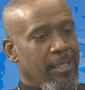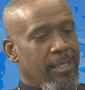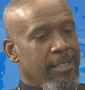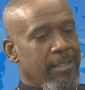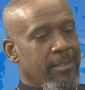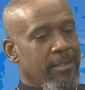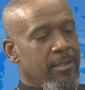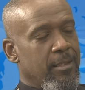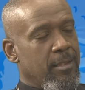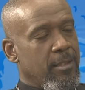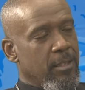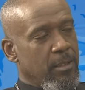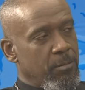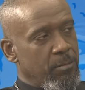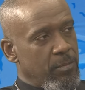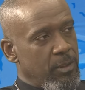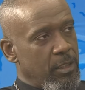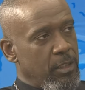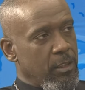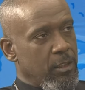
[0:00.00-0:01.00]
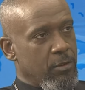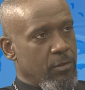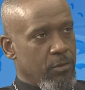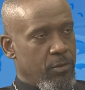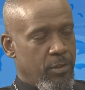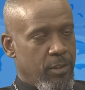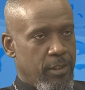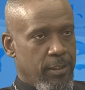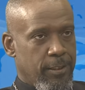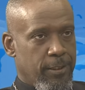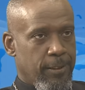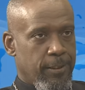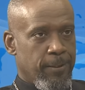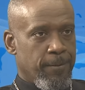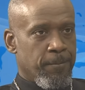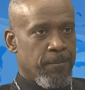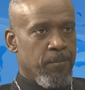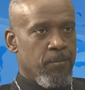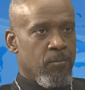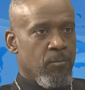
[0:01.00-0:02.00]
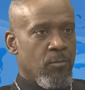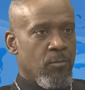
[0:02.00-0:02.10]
And I stumbled across